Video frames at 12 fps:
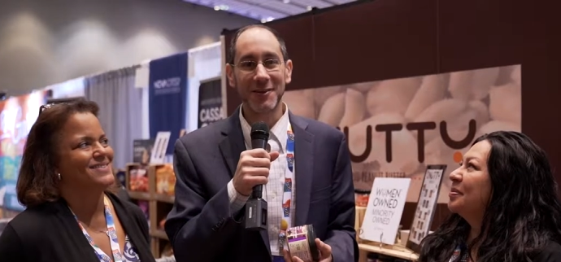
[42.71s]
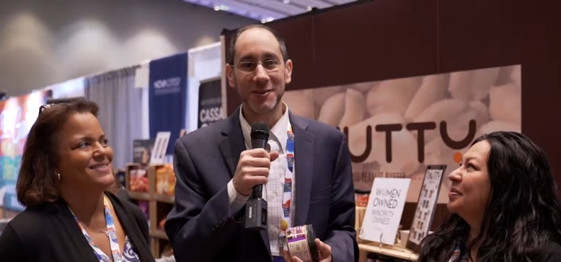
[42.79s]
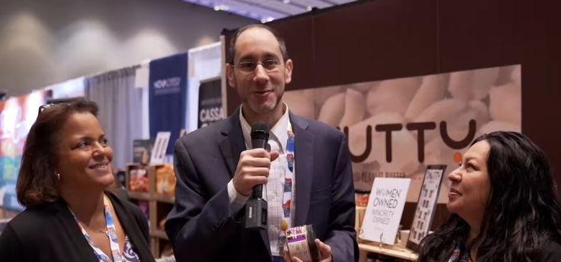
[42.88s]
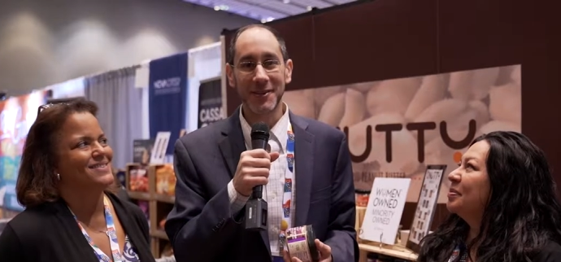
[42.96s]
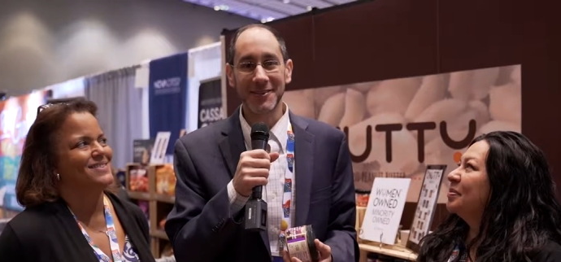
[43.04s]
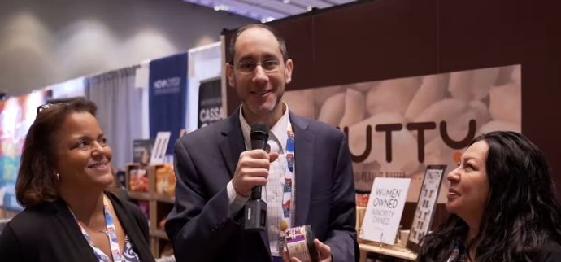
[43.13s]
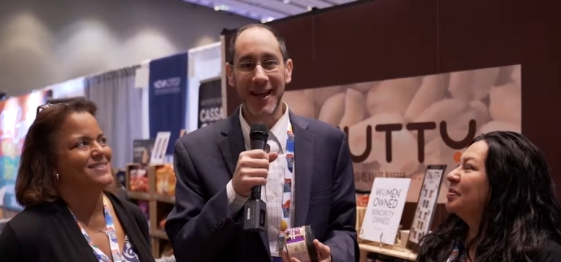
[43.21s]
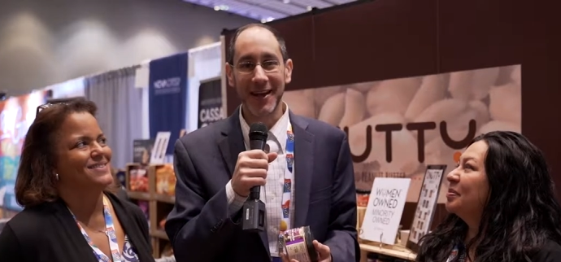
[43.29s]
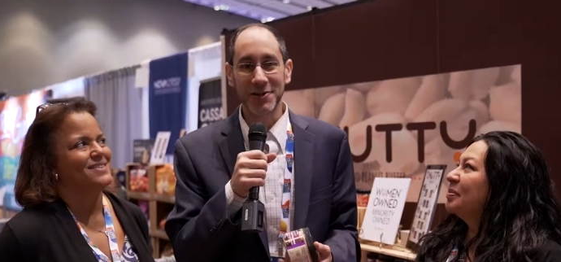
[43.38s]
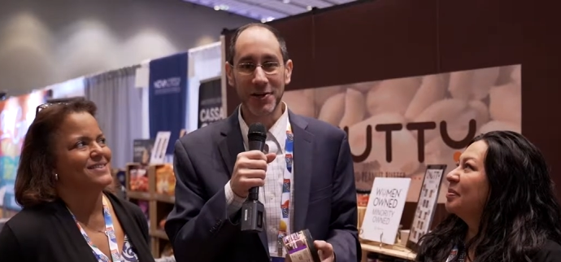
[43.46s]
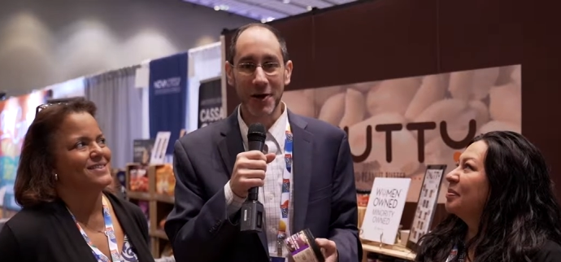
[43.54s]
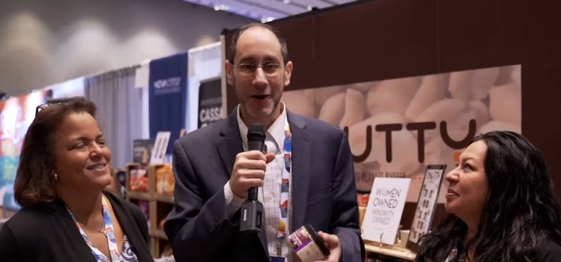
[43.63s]
Speaker 1: at the Sweet and
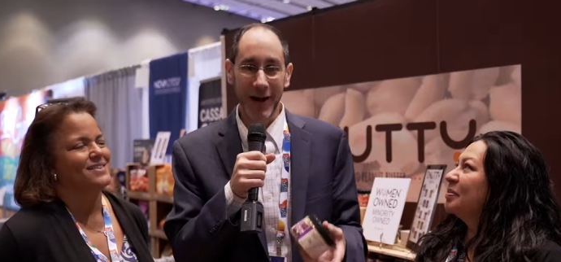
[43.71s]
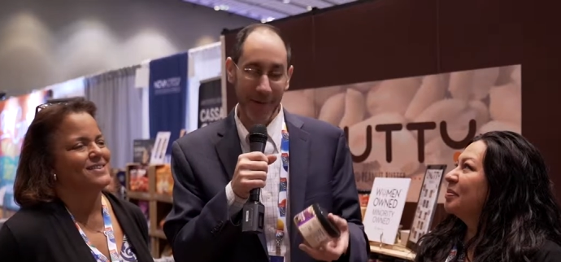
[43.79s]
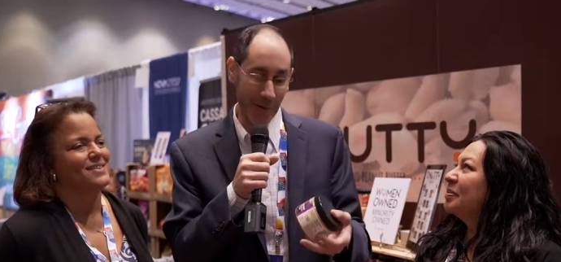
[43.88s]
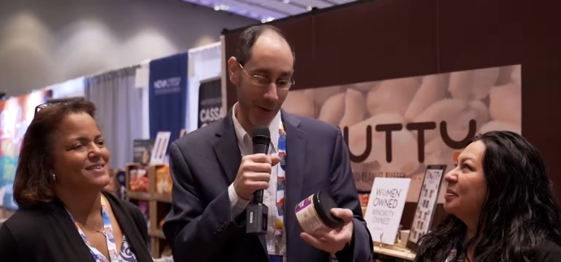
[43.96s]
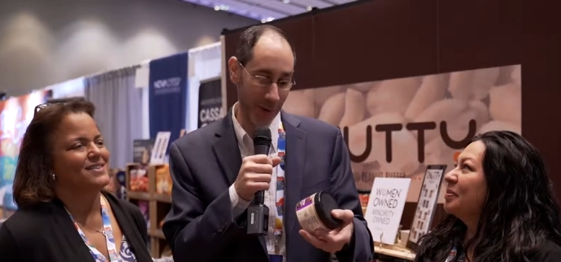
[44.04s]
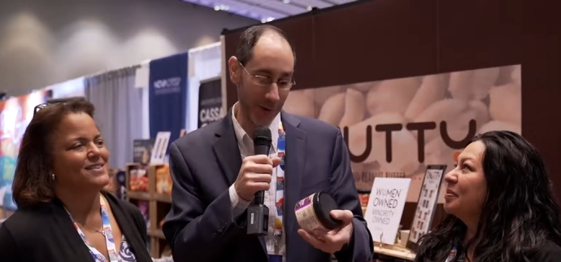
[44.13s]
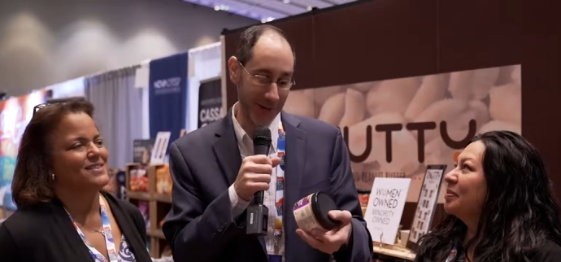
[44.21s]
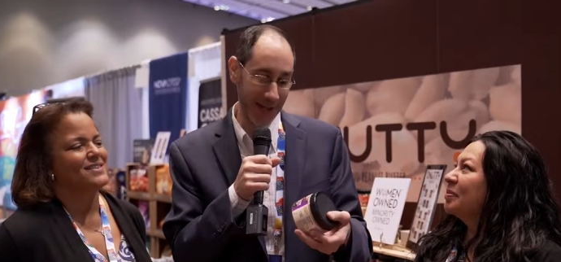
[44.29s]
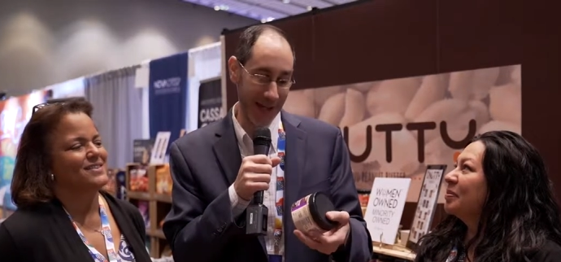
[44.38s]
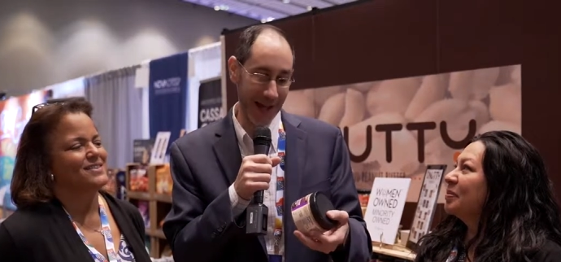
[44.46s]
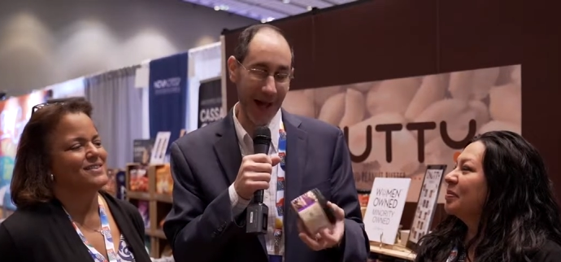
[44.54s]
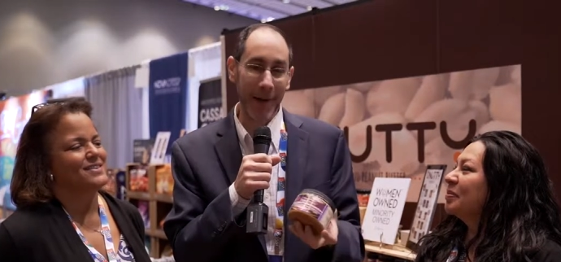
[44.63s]
Snack Show, and I'm
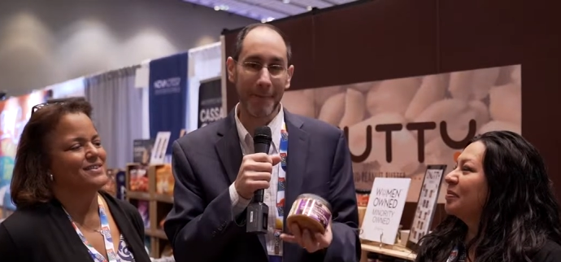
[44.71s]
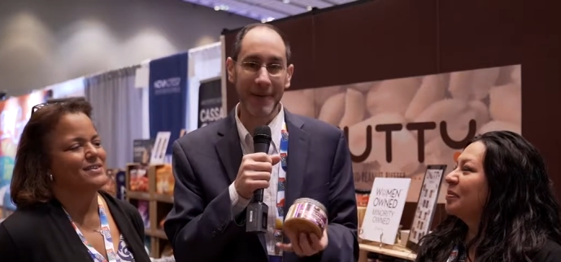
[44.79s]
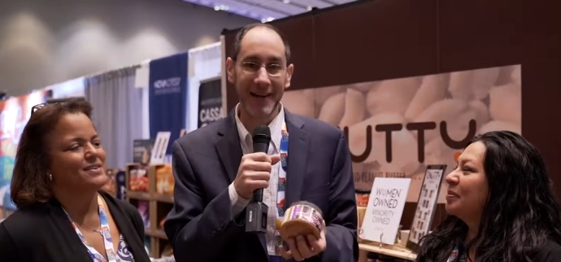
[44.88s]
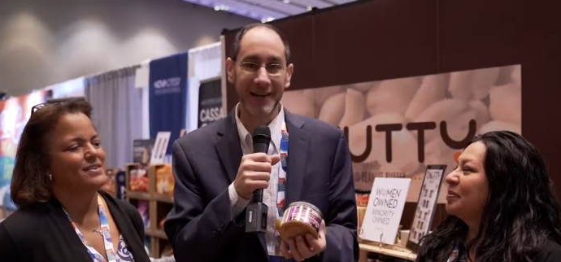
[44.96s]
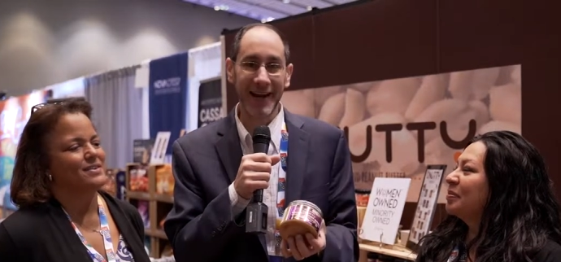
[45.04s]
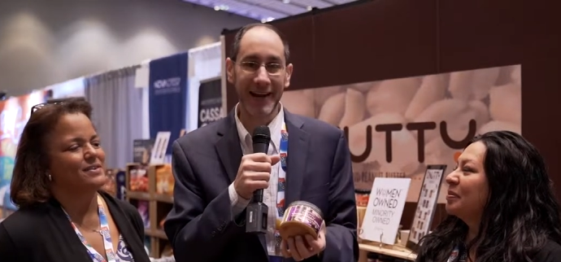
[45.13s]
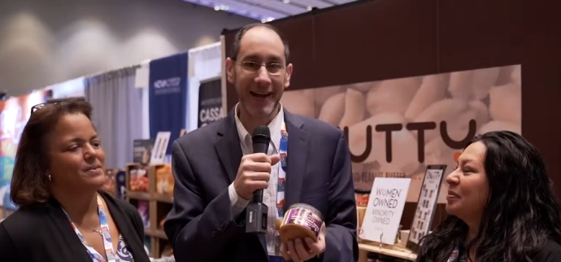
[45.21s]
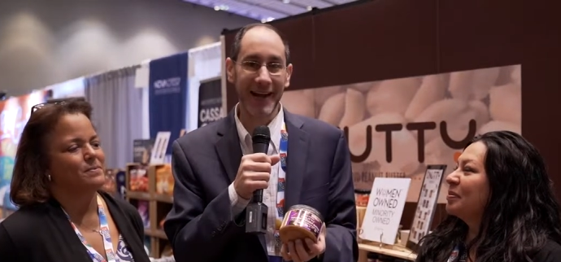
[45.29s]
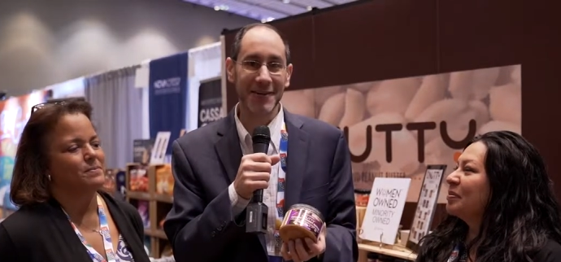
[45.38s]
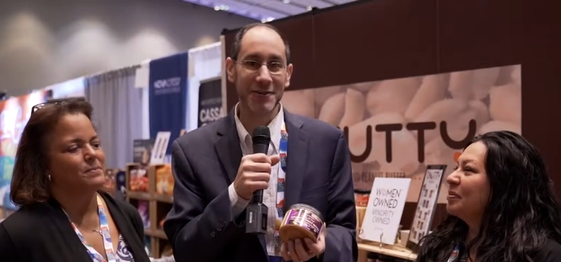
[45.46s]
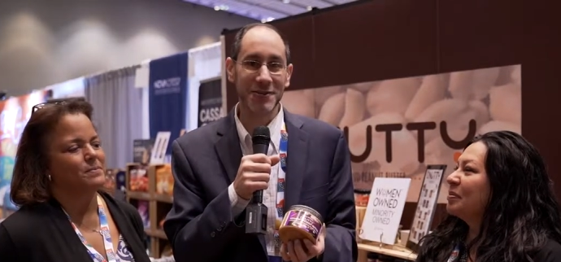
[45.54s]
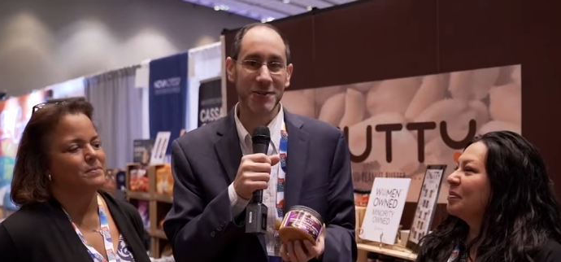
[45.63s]
holding uh, BNutty. I
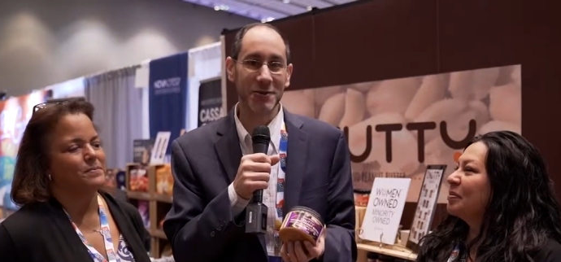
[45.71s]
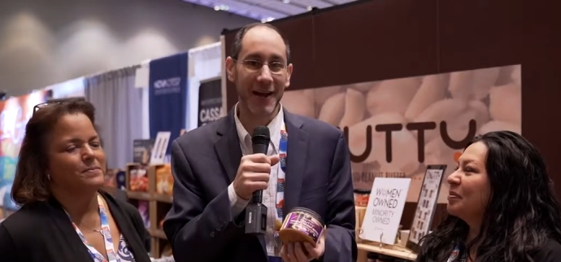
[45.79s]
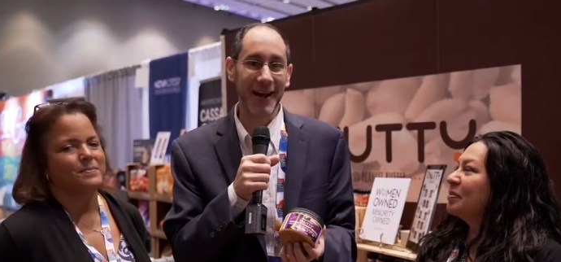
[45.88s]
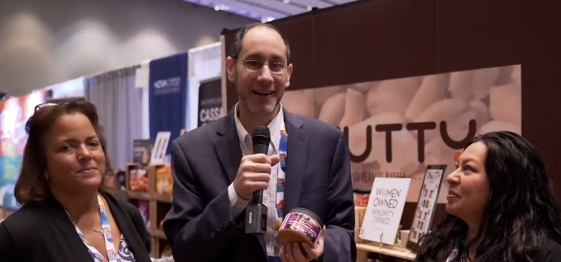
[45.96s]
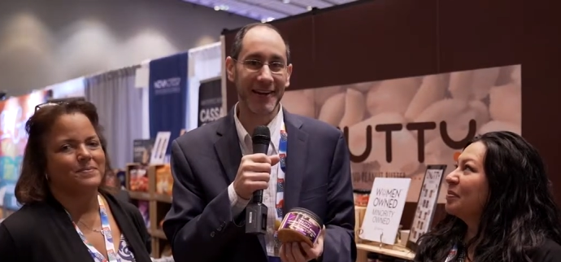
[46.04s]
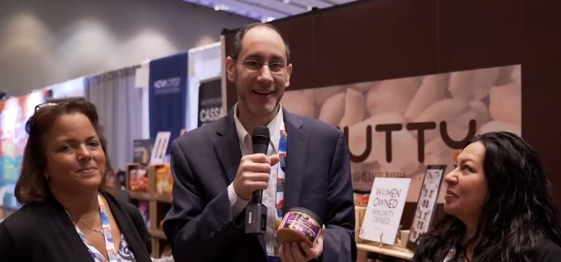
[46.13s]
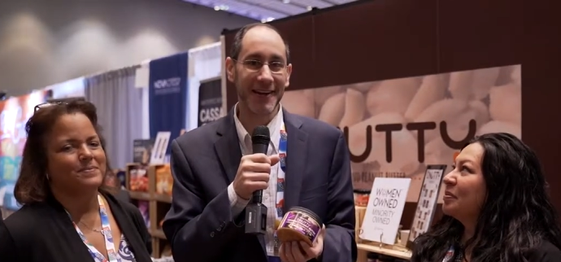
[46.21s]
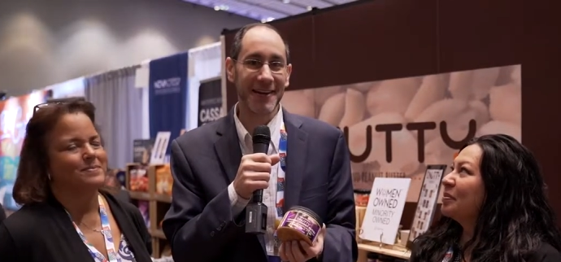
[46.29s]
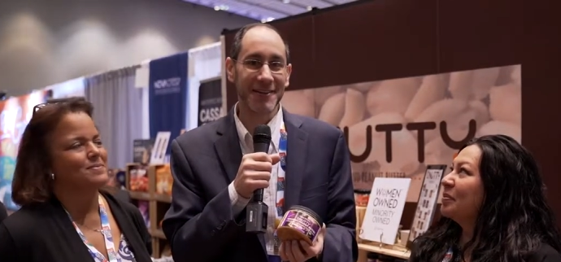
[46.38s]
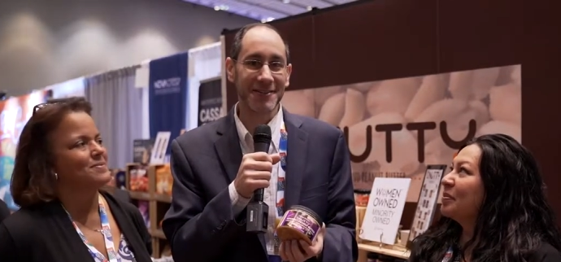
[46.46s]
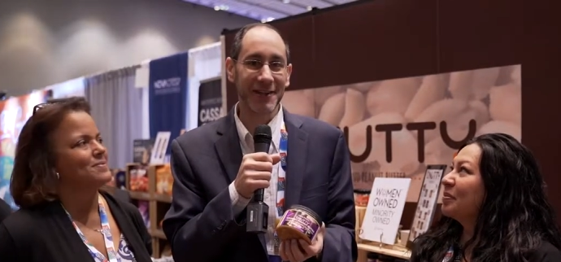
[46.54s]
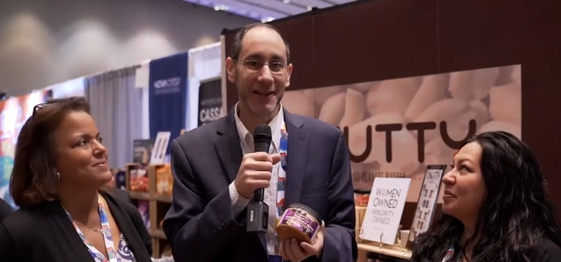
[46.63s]
just tried
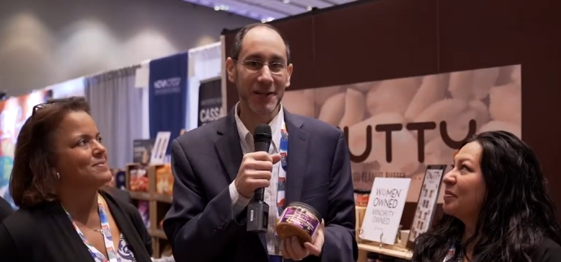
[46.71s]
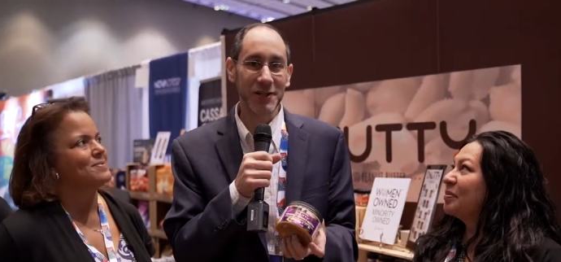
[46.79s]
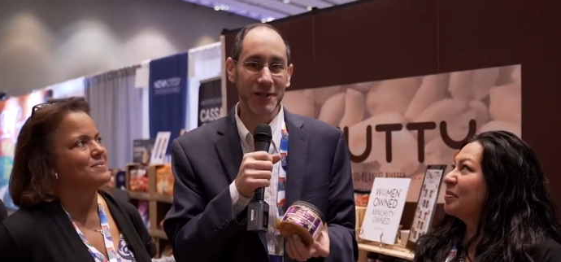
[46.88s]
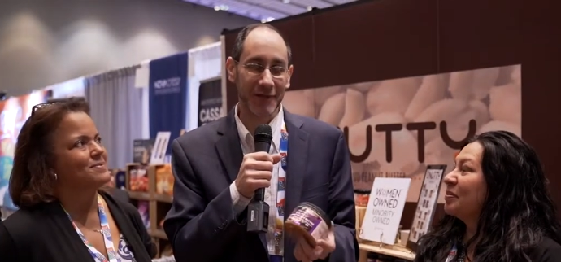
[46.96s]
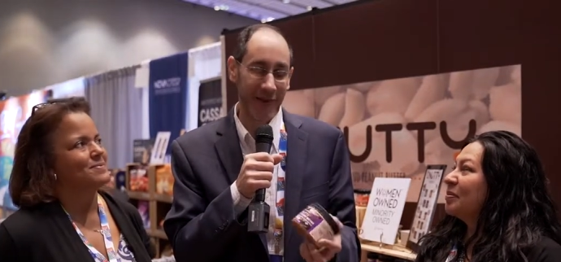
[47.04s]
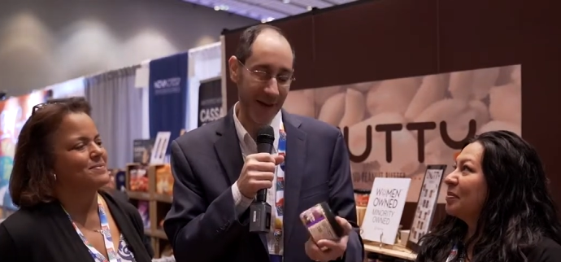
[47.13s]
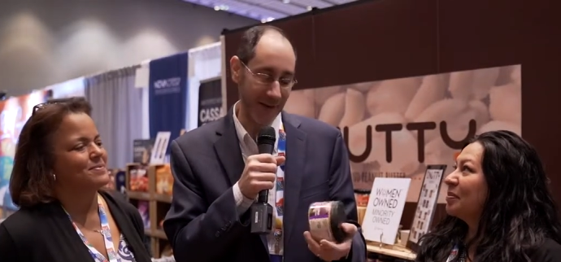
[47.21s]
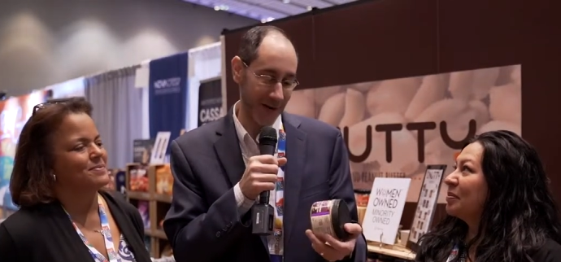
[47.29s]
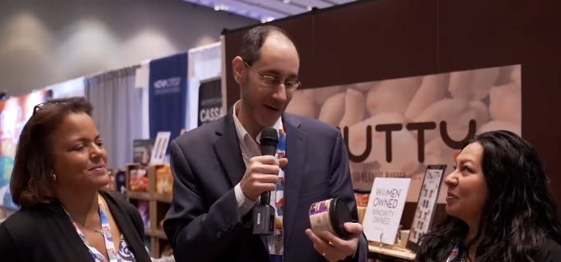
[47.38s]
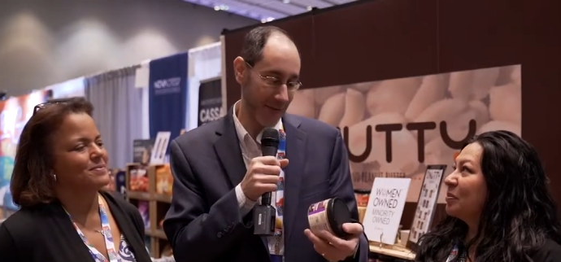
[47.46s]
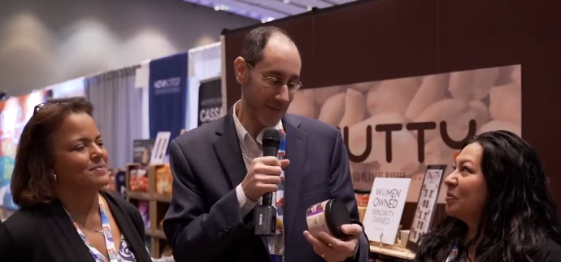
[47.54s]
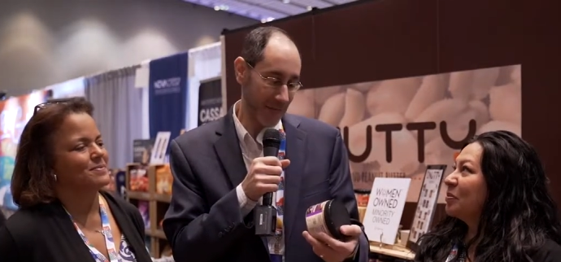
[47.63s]
delicious
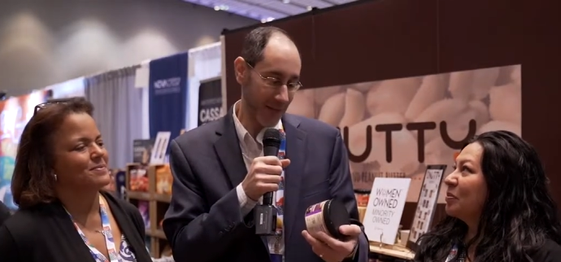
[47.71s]
flavor.